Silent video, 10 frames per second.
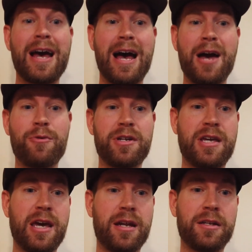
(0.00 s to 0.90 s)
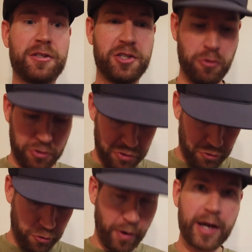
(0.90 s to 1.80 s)
I would get soak
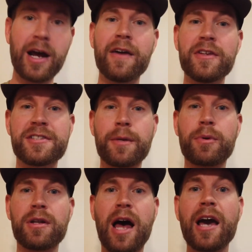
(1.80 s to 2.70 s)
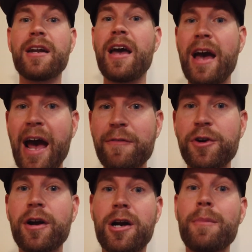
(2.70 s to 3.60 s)
through right on the zipper line
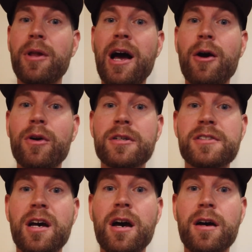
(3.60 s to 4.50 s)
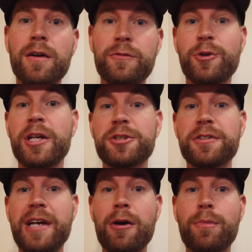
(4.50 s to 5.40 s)
after a couple hours of torrential
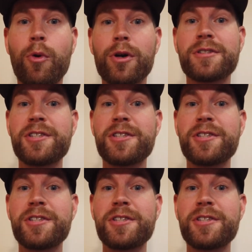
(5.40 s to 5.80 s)
downpours.